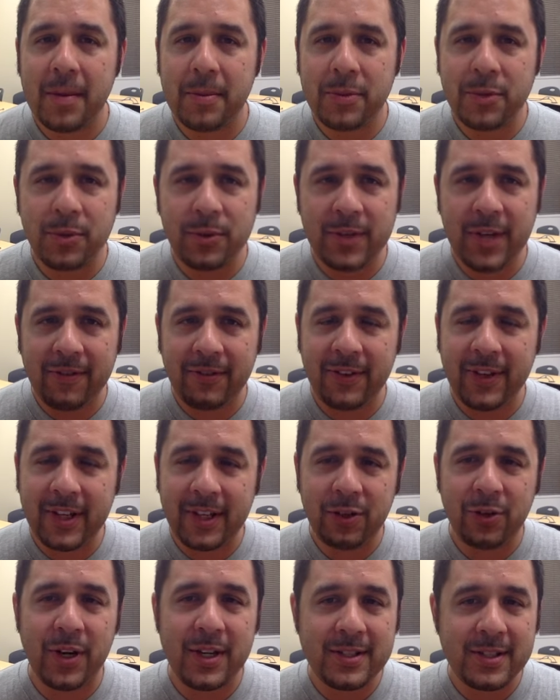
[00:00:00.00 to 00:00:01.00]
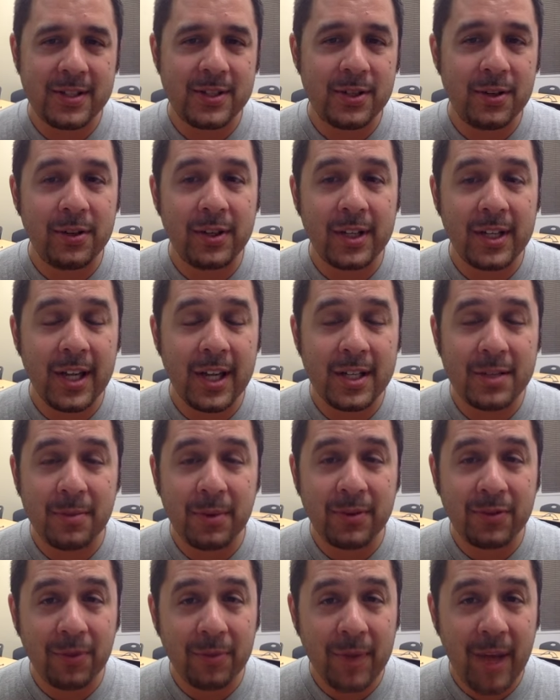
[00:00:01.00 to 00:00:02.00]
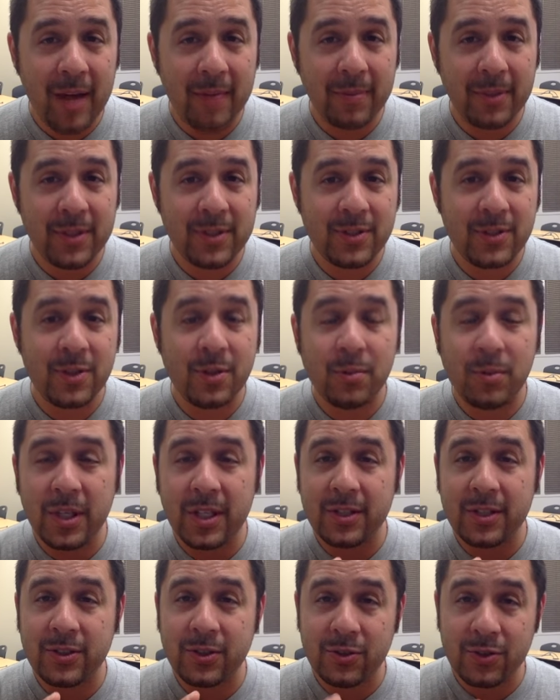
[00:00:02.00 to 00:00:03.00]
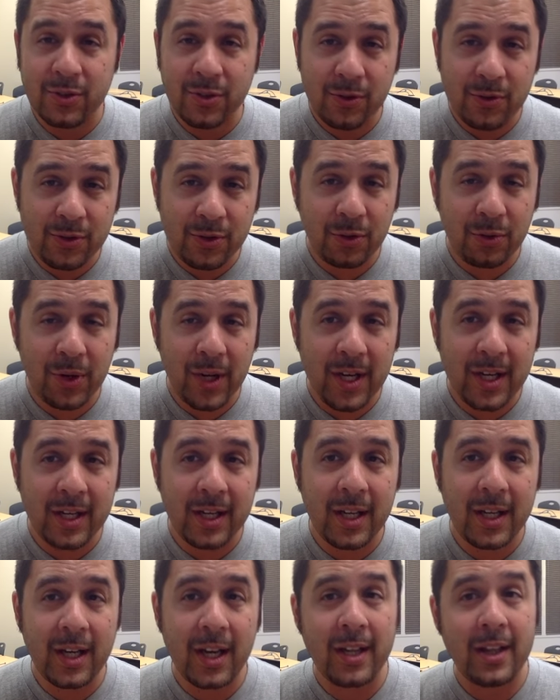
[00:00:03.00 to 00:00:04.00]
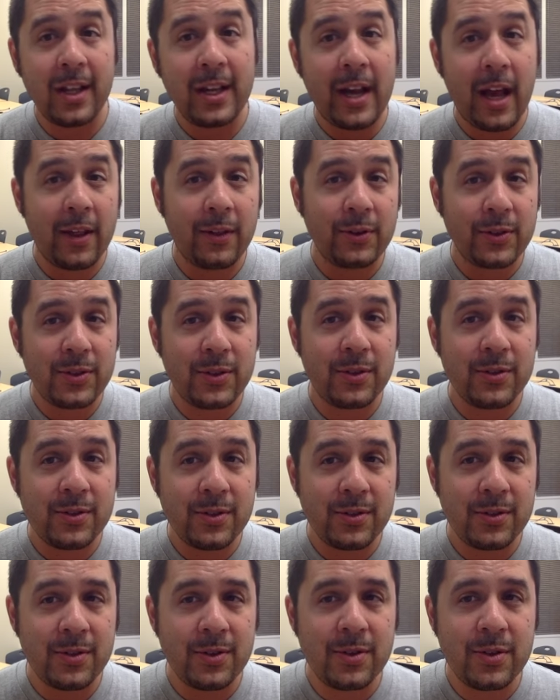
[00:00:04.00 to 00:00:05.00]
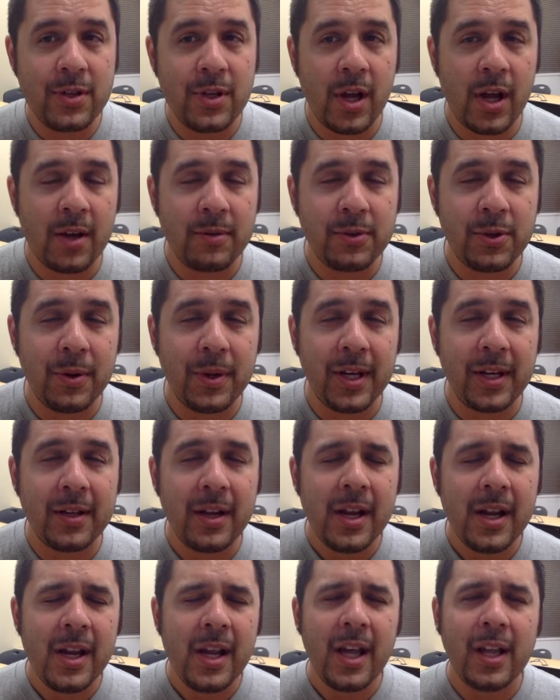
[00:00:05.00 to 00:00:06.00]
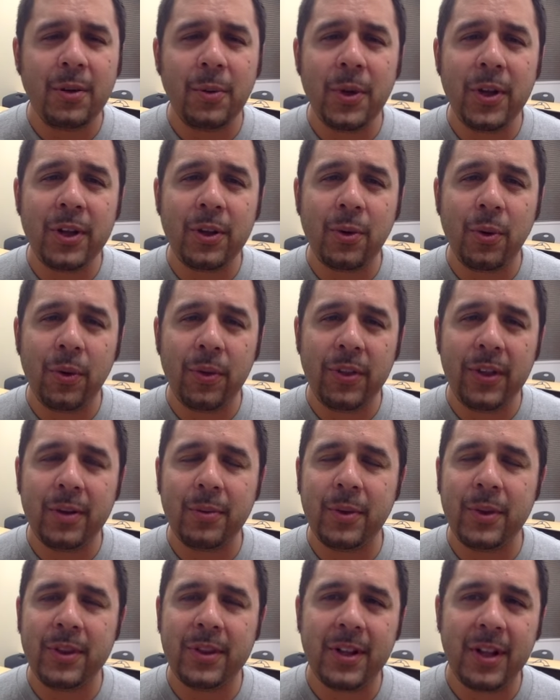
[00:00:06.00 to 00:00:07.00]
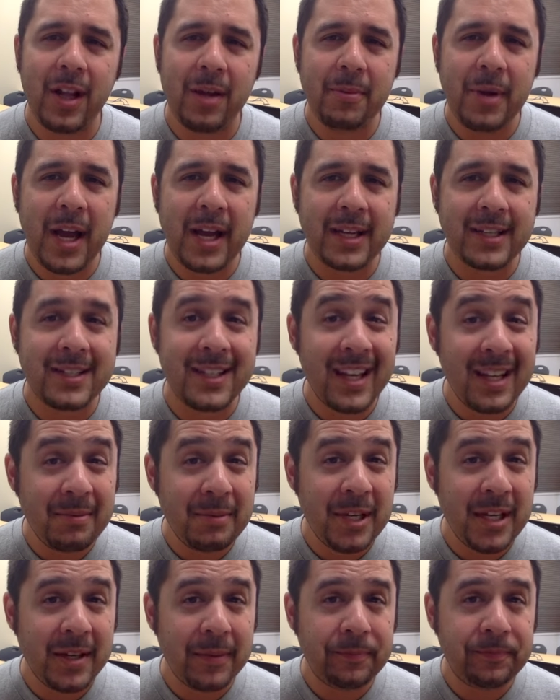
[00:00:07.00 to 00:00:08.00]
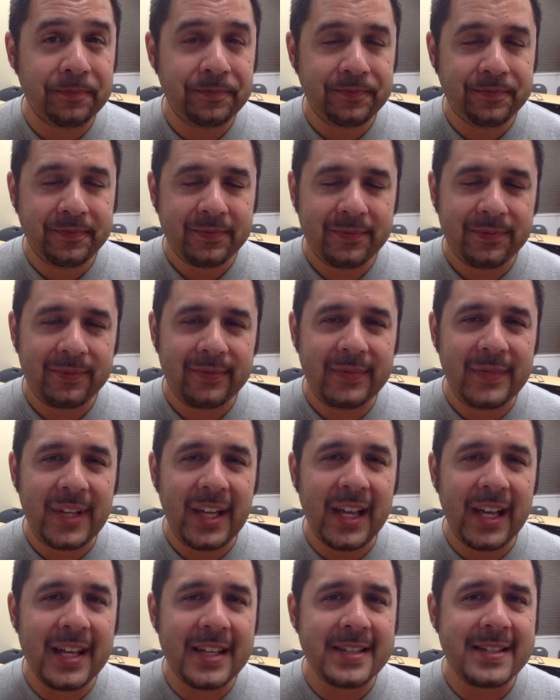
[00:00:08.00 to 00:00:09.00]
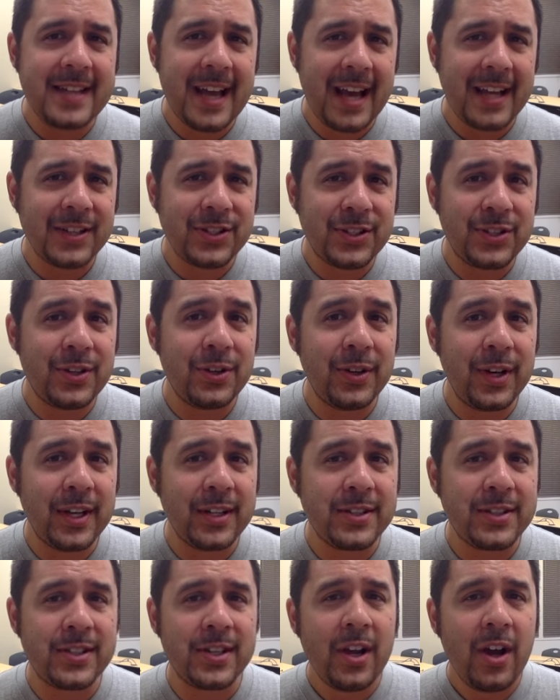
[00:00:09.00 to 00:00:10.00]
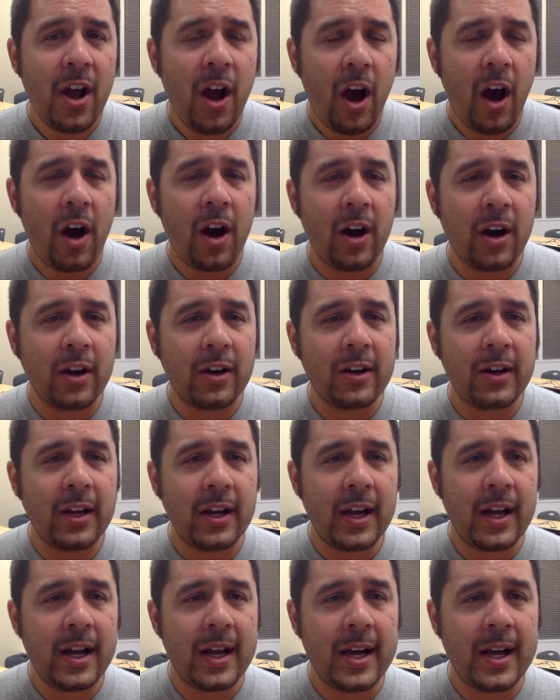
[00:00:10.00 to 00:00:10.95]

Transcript: So it definitely creates a student engagement from that piece too, because your students are creating it and then other students are doing it. And the really cool thing with Club Academia is that students are